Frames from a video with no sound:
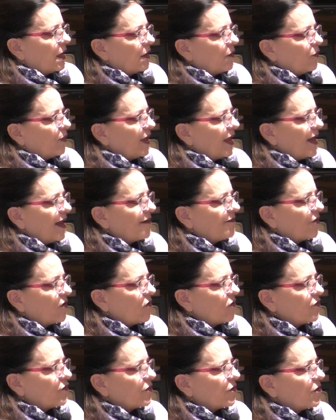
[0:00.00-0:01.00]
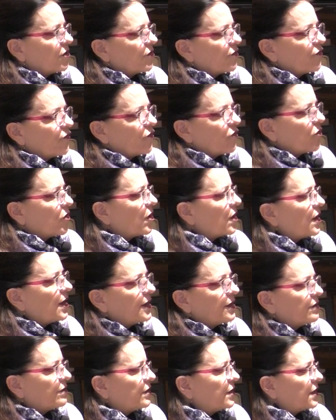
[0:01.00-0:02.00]
We have over
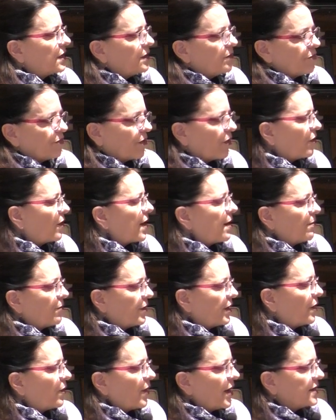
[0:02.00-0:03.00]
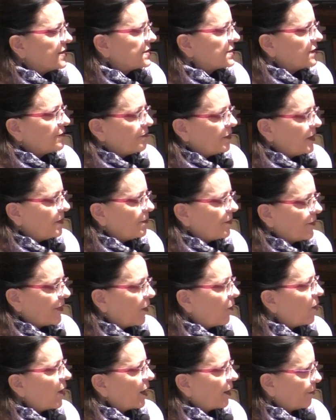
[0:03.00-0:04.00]
400 program requests of people
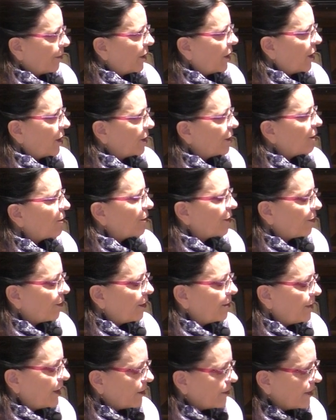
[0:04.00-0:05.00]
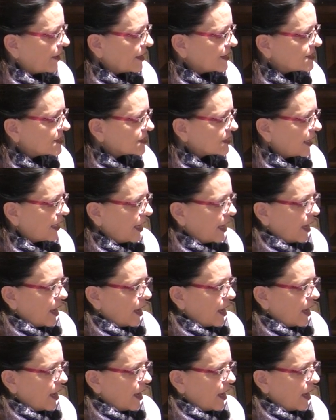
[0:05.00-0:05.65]
that want to partner with Women at Risk.